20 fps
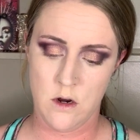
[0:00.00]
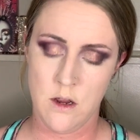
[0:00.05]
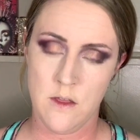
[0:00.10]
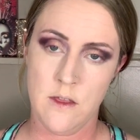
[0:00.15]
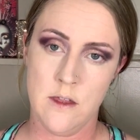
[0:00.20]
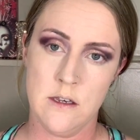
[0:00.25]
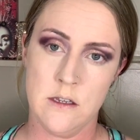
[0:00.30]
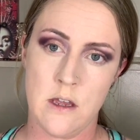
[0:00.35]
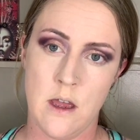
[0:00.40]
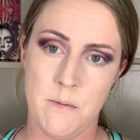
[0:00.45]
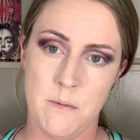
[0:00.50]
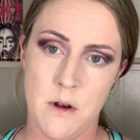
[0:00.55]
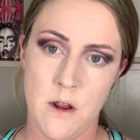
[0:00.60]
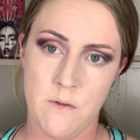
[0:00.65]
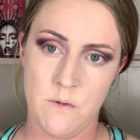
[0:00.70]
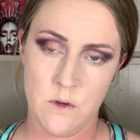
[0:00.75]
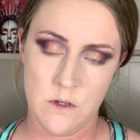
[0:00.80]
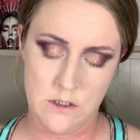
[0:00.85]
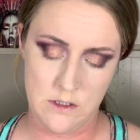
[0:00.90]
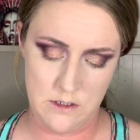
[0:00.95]
and then top it
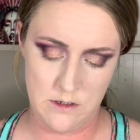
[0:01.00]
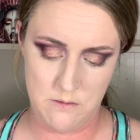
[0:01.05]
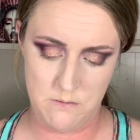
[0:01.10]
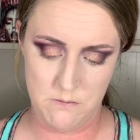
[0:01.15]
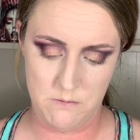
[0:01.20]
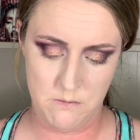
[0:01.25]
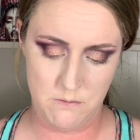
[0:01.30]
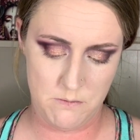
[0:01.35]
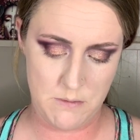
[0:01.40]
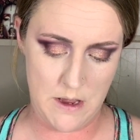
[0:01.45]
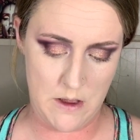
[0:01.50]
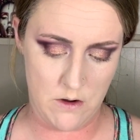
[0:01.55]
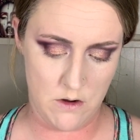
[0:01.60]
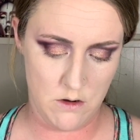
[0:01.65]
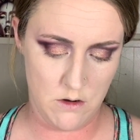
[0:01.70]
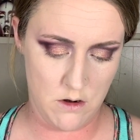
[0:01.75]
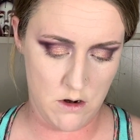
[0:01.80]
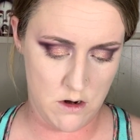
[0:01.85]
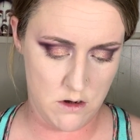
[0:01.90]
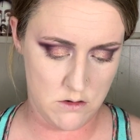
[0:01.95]
off with some
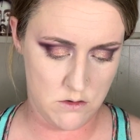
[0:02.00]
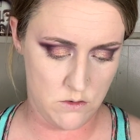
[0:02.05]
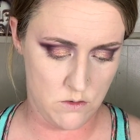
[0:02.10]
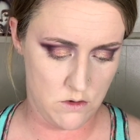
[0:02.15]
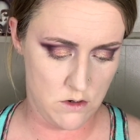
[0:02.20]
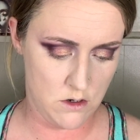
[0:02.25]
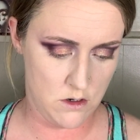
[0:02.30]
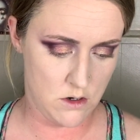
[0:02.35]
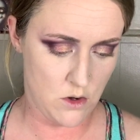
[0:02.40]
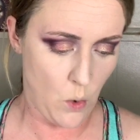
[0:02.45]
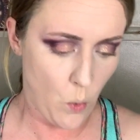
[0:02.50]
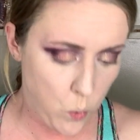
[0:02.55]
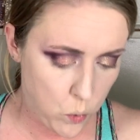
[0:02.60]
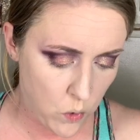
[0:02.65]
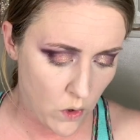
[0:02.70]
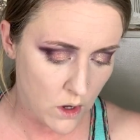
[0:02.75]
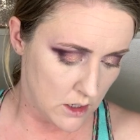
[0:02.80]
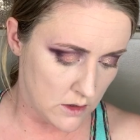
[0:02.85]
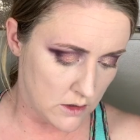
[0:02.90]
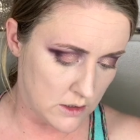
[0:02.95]
powder contour.
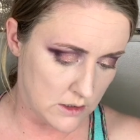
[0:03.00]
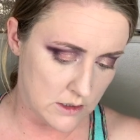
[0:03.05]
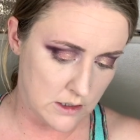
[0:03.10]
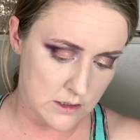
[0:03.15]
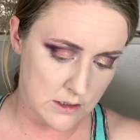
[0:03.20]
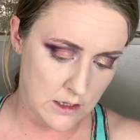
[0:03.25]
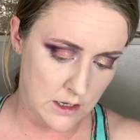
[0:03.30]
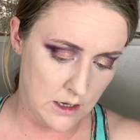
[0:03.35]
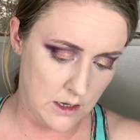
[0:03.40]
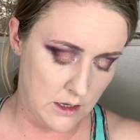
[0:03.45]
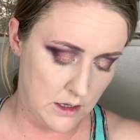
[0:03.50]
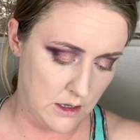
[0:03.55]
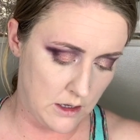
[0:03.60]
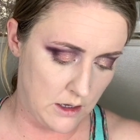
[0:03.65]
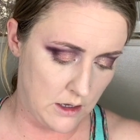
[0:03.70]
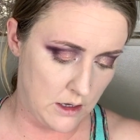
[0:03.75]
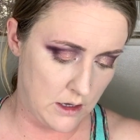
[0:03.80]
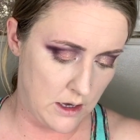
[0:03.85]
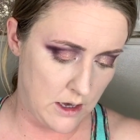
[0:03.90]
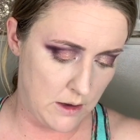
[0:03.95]
This is the
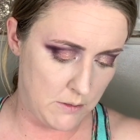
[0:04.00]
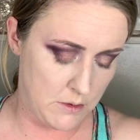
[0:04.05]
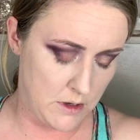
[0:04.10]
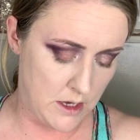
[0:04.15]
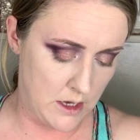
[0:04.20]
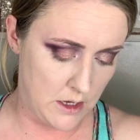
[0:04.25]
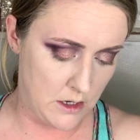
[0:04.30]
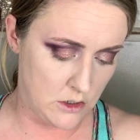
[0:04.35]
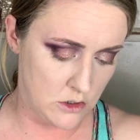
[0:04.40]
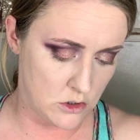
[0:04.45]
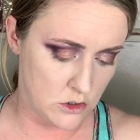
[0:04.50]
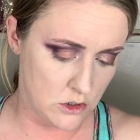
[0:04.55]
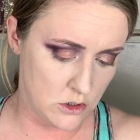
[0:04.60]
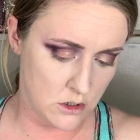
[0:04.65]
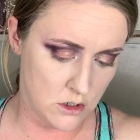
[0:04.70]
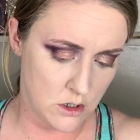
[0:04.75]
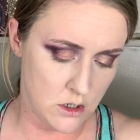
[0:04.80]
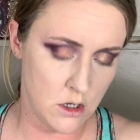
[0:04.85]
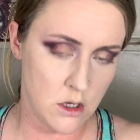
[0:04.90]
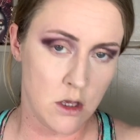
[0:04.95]
ABH
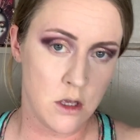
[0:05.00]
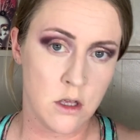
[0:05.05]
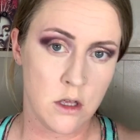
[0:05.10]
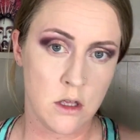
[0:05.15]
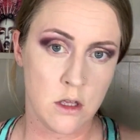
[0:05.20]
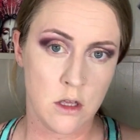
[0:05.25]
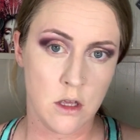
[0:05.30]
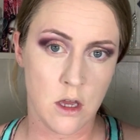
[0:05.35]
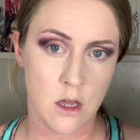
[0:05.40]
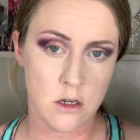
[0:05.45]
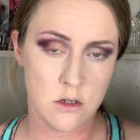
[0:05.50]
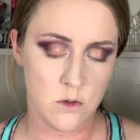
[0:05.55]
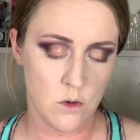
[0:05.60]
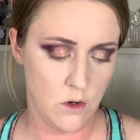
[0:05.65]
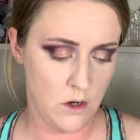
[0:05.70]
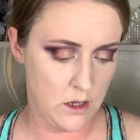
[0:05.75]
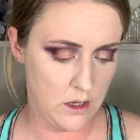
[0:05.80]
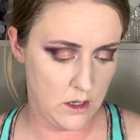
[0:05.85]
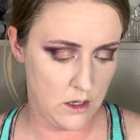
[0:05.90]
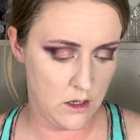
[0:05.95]
contour
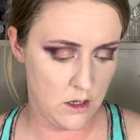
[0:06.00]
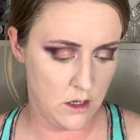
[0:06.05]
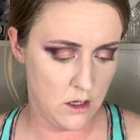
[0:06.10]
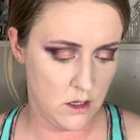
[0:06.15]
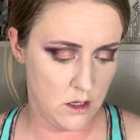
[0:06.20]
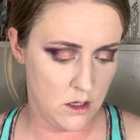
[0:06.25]
kit.